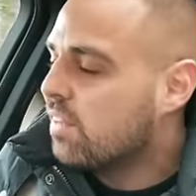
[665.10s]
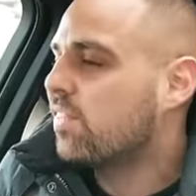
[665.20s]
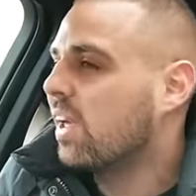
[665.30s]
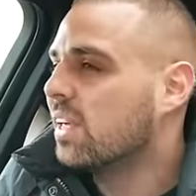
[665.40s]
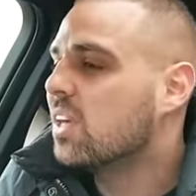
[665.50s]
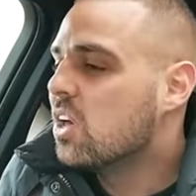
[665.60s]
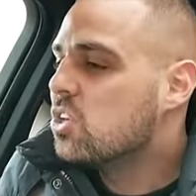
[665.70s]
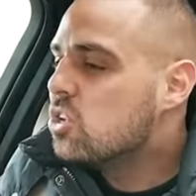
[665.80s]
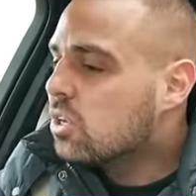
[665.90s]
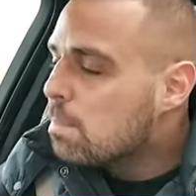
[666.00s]
I think.
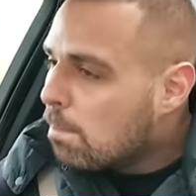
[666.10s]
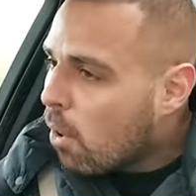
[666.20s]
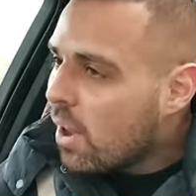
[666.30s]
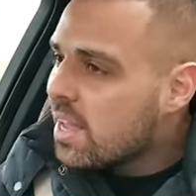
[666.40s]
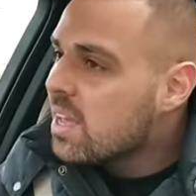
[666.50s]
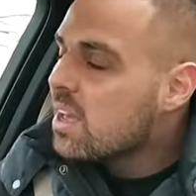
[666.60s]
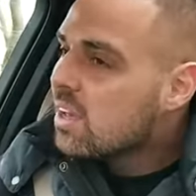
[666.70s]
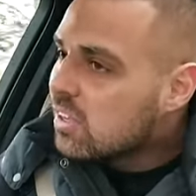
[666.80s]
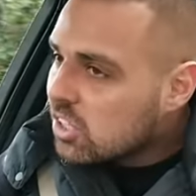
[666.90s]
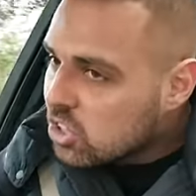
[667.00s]
You can buy
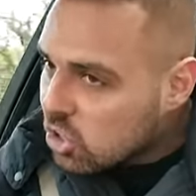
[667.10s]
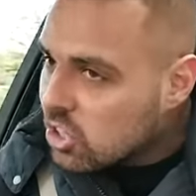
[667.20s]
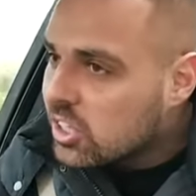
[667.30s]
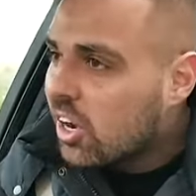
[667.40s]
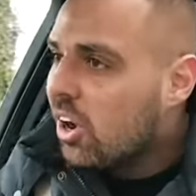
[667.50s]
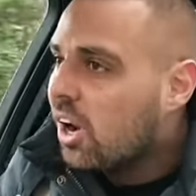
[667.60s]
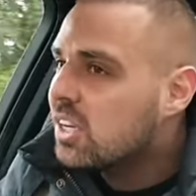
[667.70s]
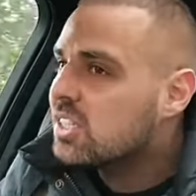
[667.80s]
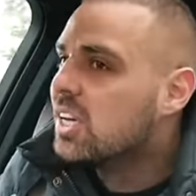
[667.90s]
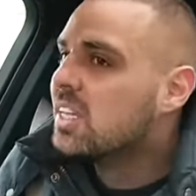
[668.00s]
good
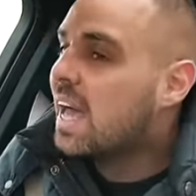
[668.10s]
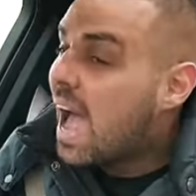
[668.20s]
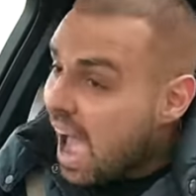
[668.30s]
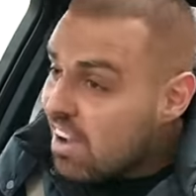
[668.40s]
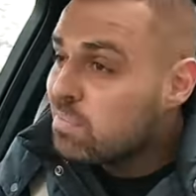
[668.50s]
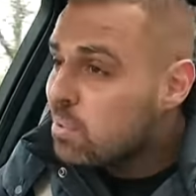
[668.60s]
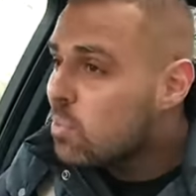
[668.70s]
cars that have been